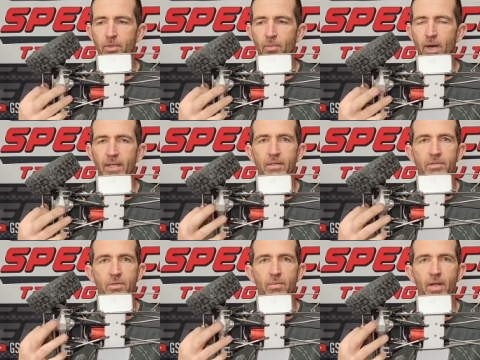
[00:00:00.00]
write
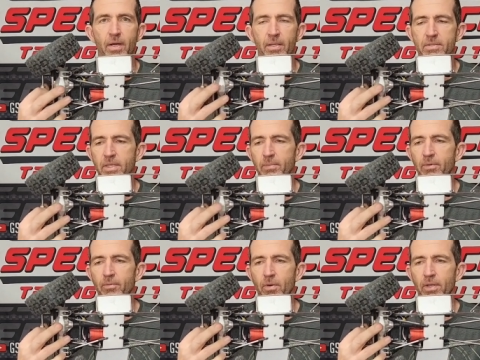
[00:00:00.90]
that you're running a
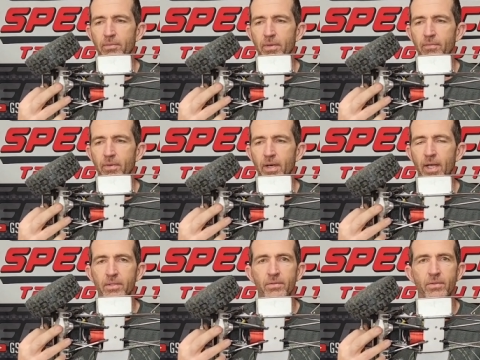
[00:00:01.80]
CP43 front
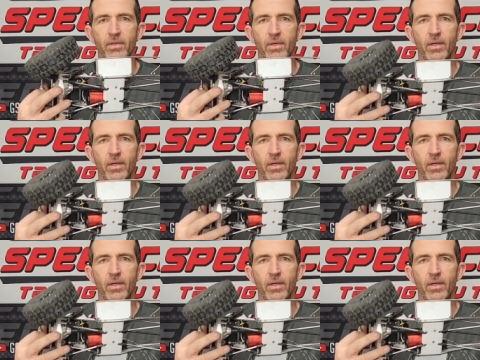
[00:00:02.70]
axle.